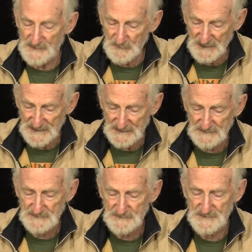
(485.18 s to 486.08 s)
the
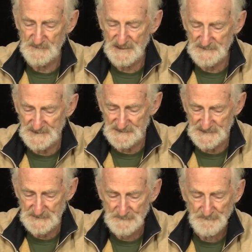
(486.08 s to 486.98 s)
plain to the
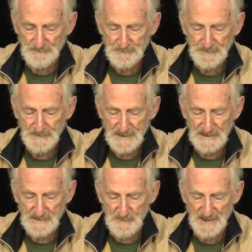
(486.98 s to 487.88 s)
mountains.
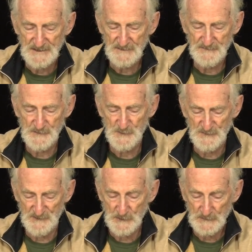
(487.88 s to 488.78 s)
In the bed of the
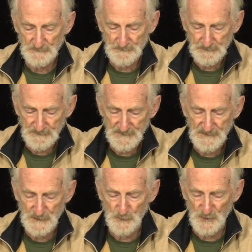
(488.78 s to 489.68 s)
river,
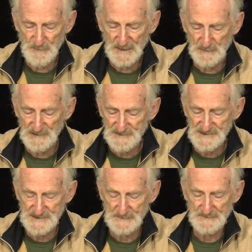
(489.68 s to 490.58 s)
there were
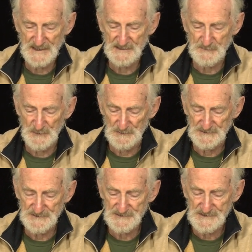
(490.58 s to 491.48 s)
pebbles and
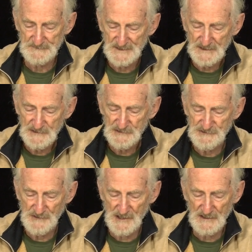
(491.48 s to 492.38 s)
boulders,
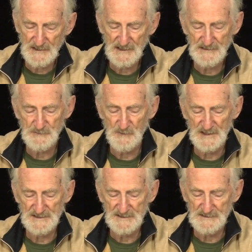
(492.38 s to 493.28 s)
dry and
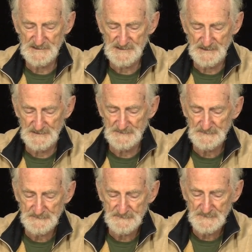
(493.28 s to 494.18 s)
white in the
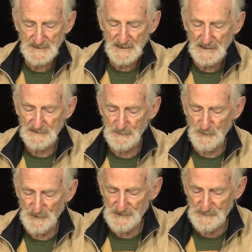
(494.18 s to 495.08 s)
sun, and the
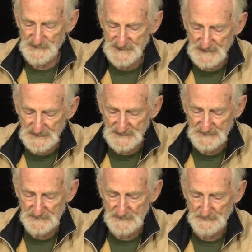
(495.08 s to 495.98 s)
water was
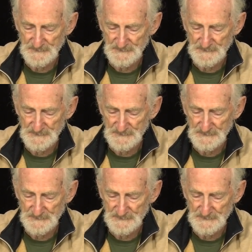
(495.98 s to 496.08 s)
clear